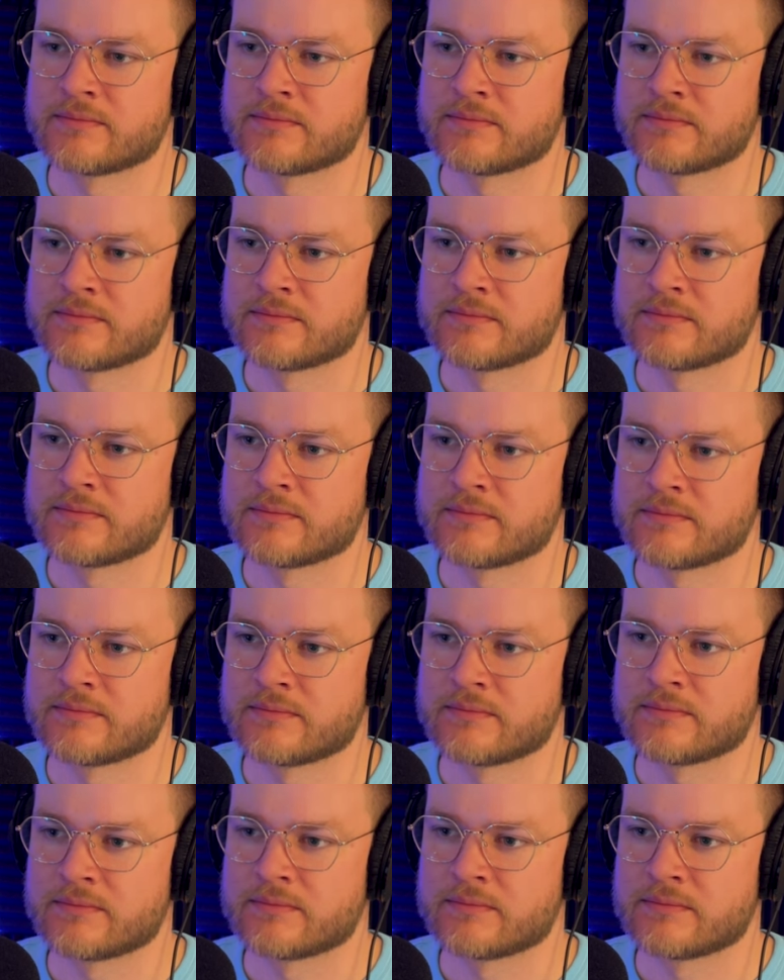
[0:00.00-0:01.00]

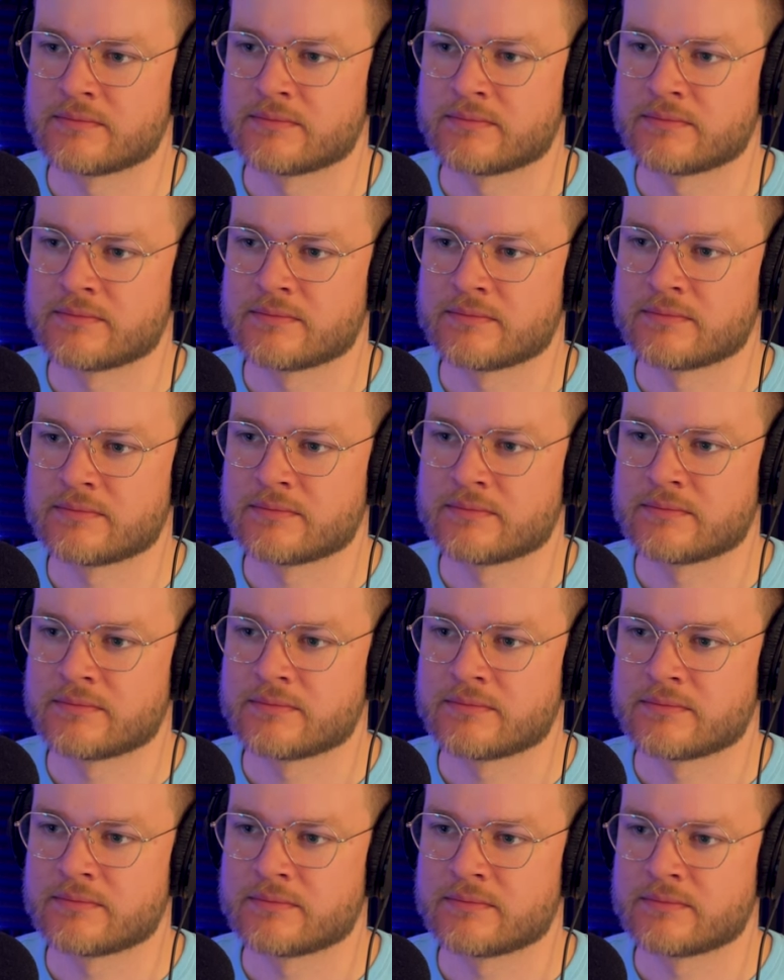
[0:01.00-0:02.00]

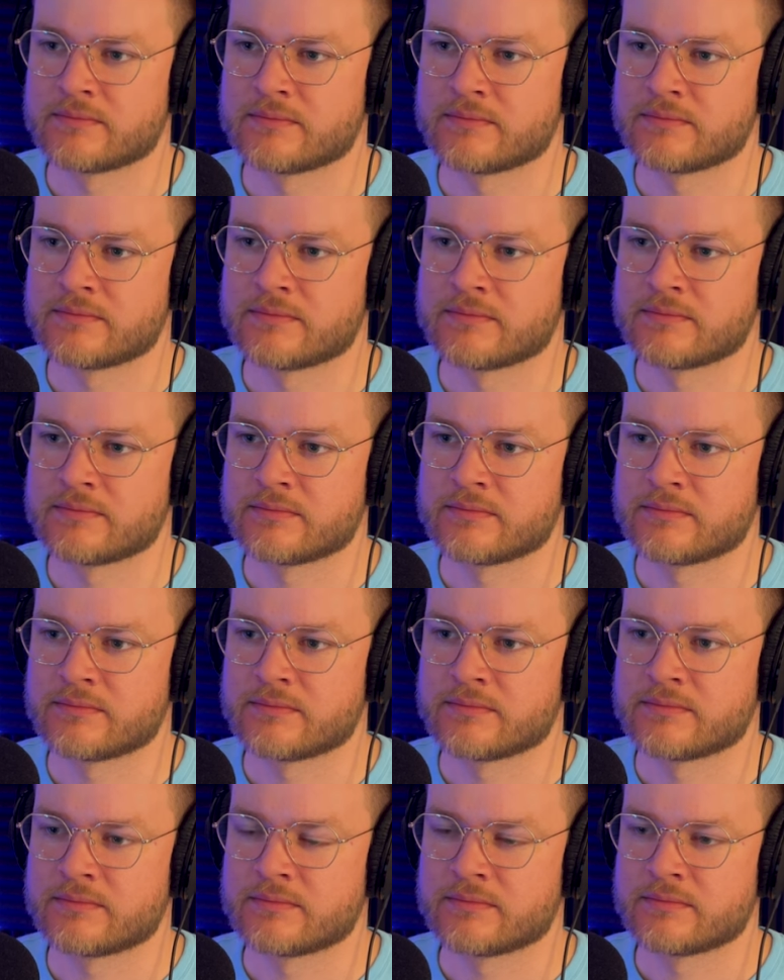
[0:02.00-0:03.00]

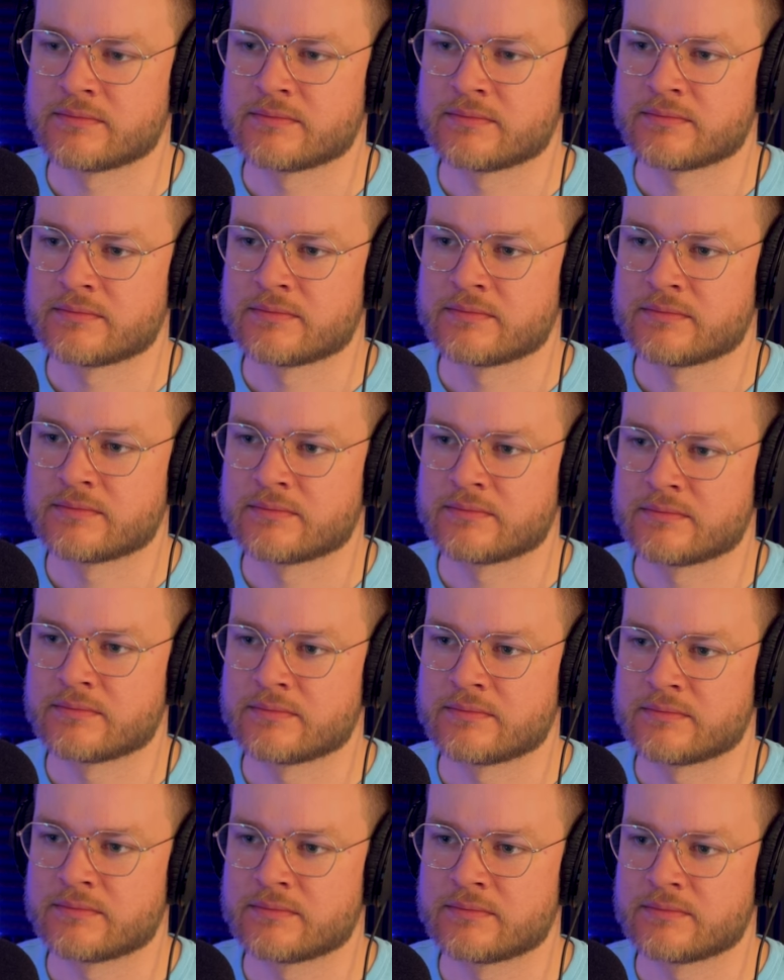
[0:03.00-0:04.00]

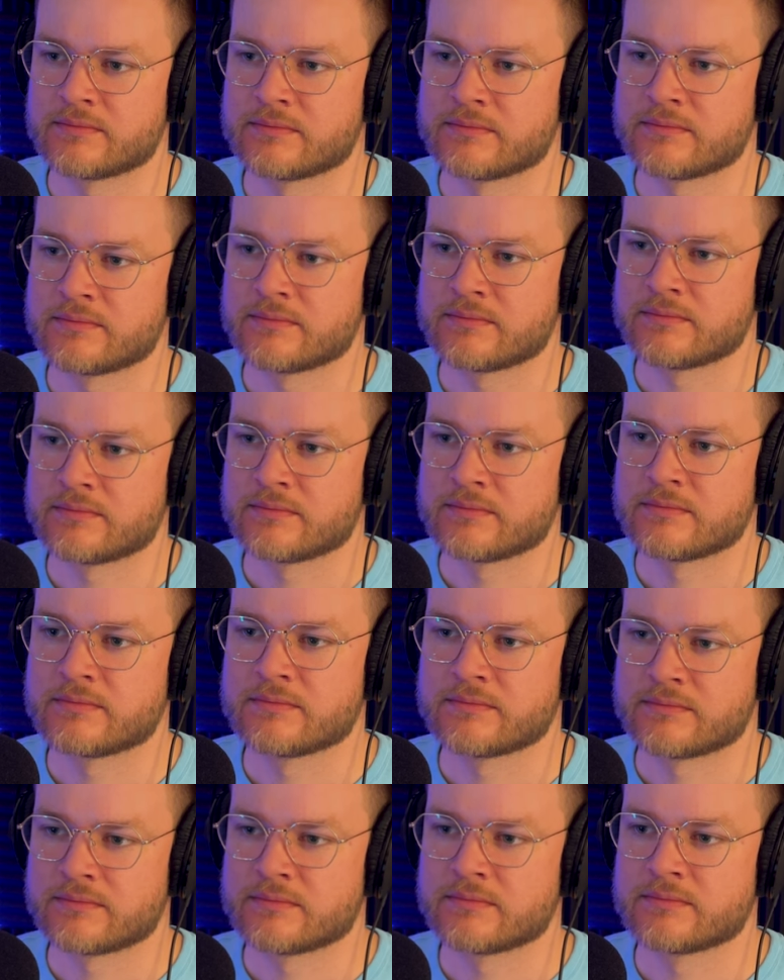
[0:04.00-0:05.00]

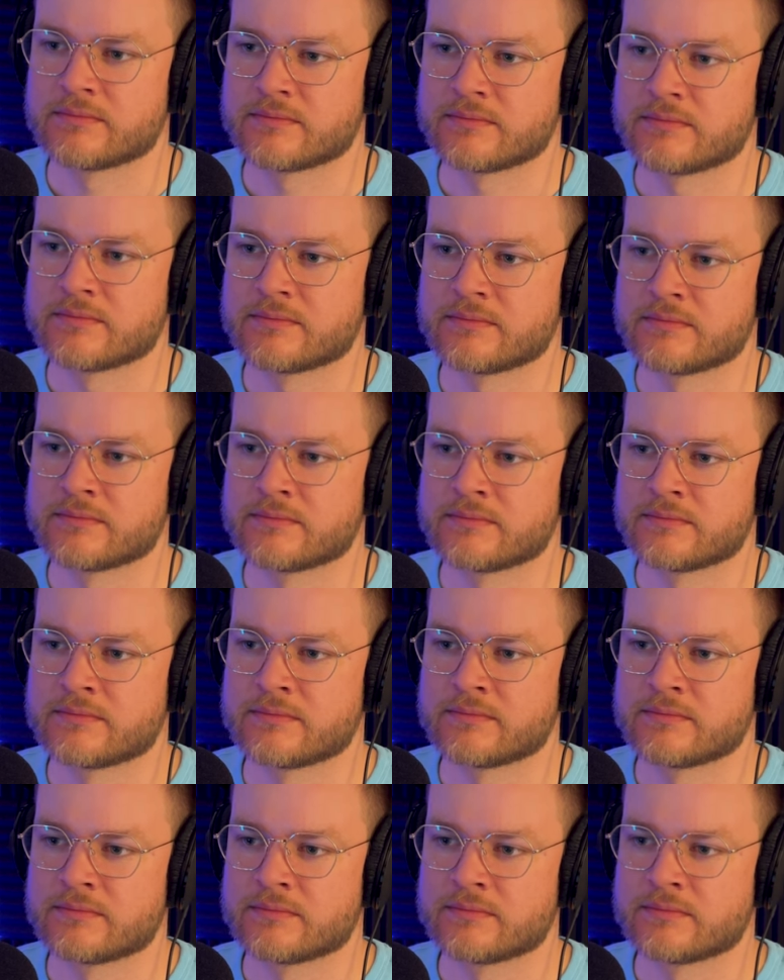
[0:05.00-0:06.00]

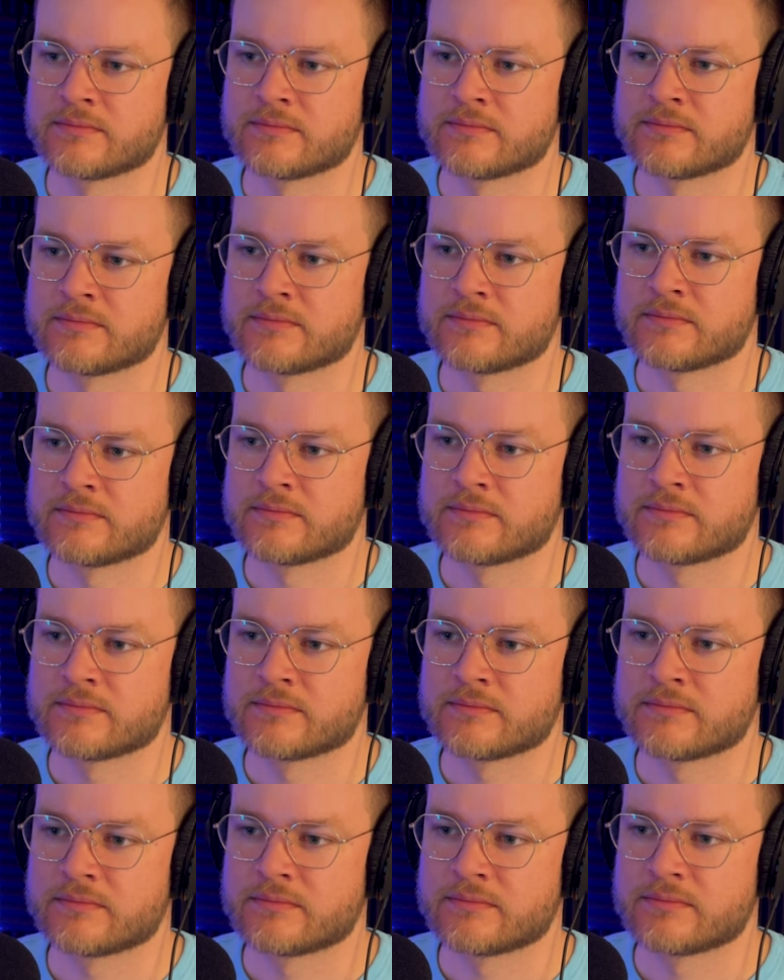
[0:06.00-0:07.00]

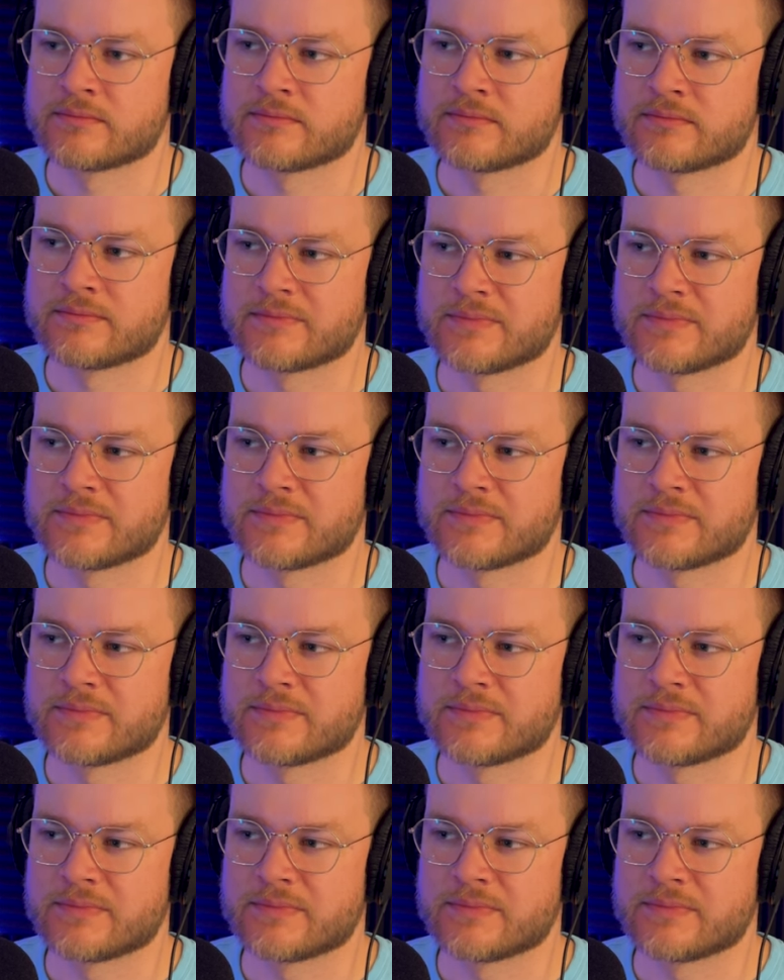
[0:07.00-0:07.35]
(not speaking)